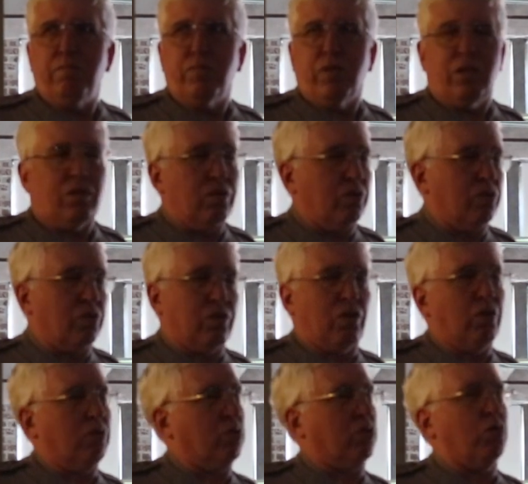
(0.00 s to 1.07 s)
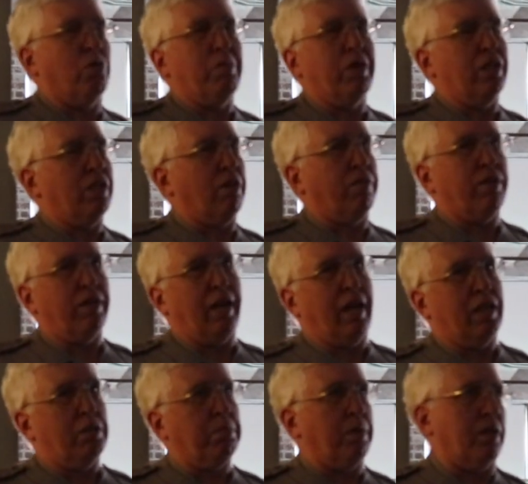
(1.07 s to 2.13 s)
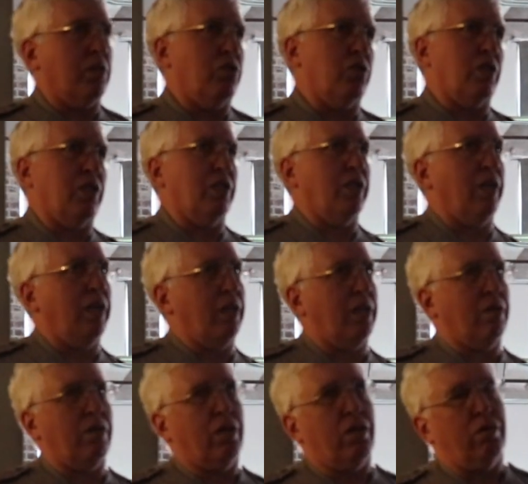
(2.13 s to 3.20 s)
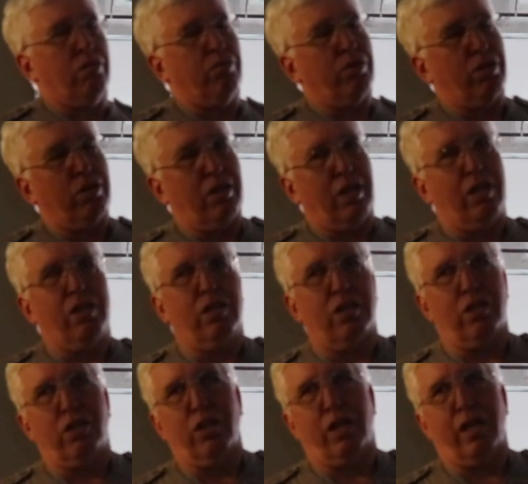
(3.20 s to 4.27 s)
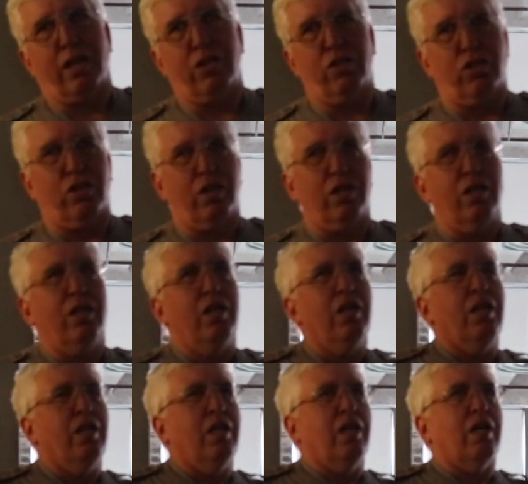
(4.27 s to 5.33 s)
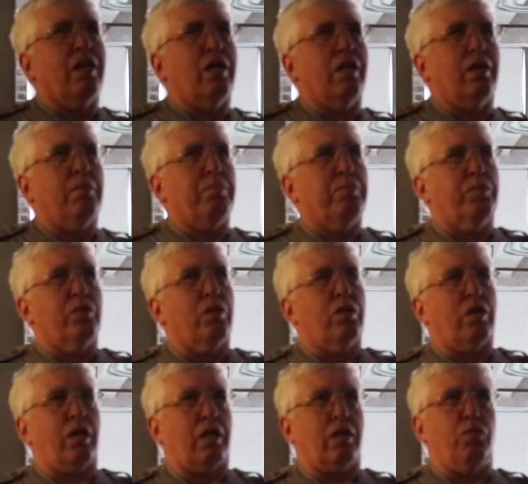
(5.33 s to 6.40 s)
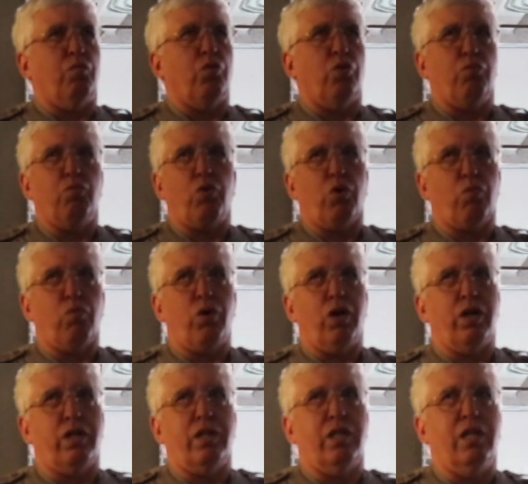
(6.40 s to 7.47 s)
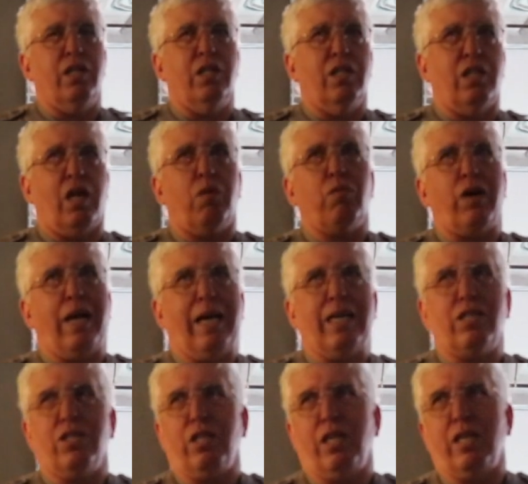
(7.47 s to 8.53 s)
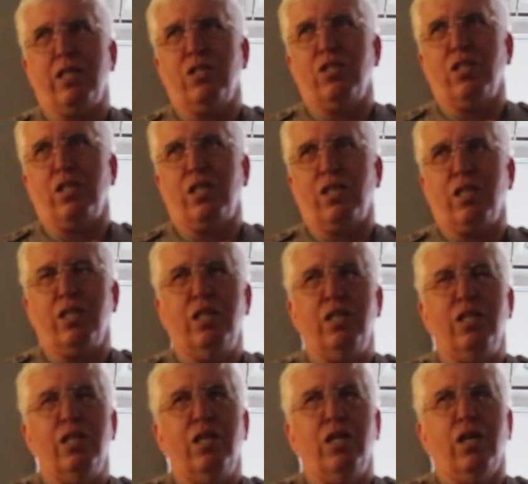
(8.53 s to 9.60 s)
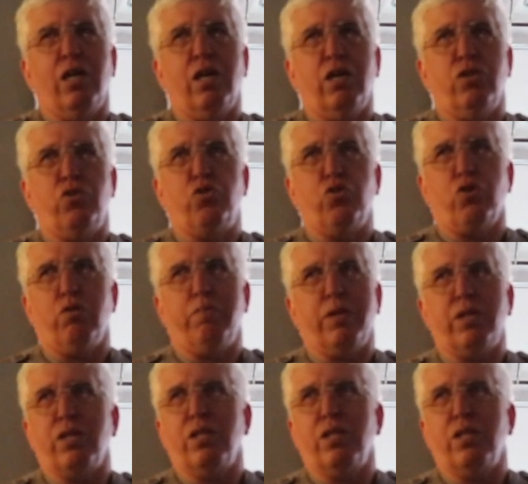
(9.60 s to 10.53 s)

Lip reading: and there's so many different aspects you can take with the Nathan collection. Like in World War I, they were analyzing German